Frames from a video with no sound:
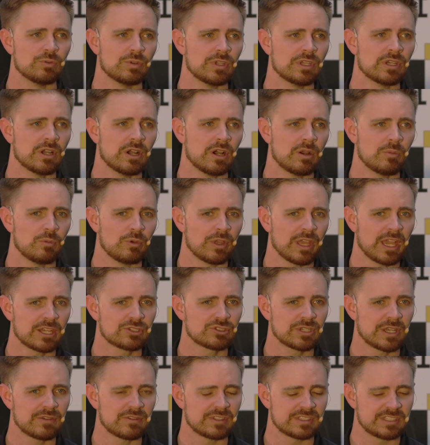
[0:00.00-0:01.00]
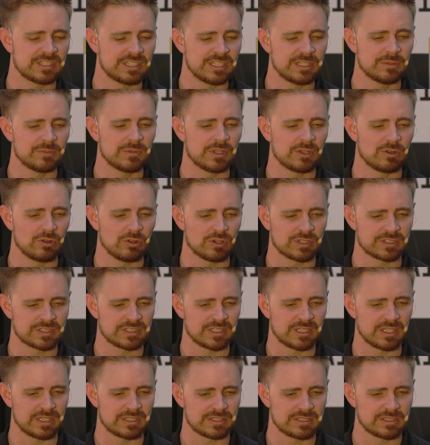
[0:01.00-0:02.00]
We actually have a team that
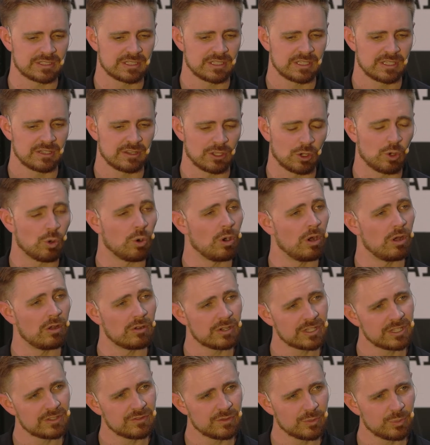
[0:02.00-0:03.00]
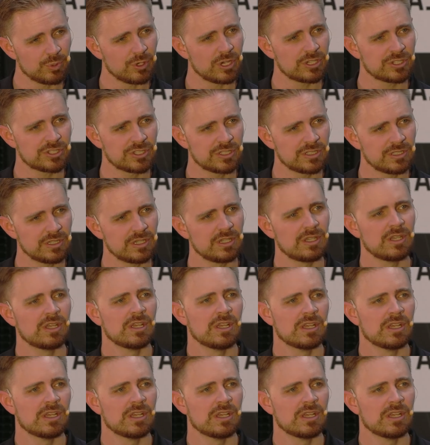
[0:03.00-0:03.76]
looks at the quality of impression.